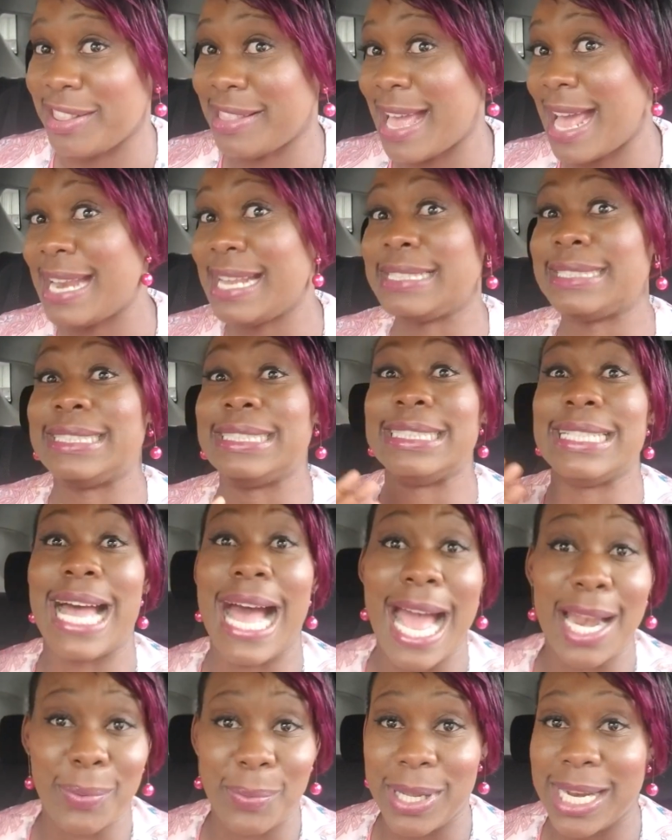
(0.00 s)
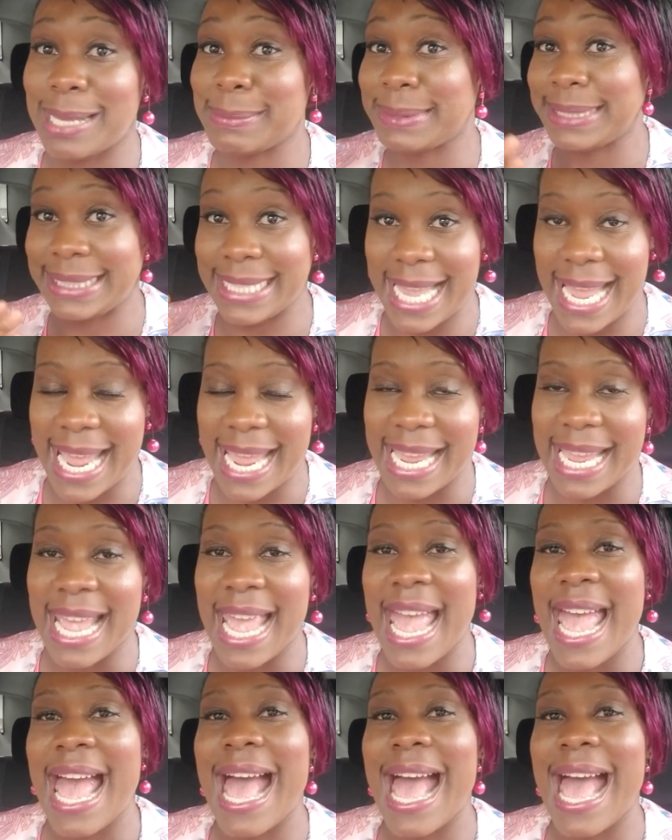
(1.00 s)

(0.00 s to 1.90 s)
That is not what I'm saying.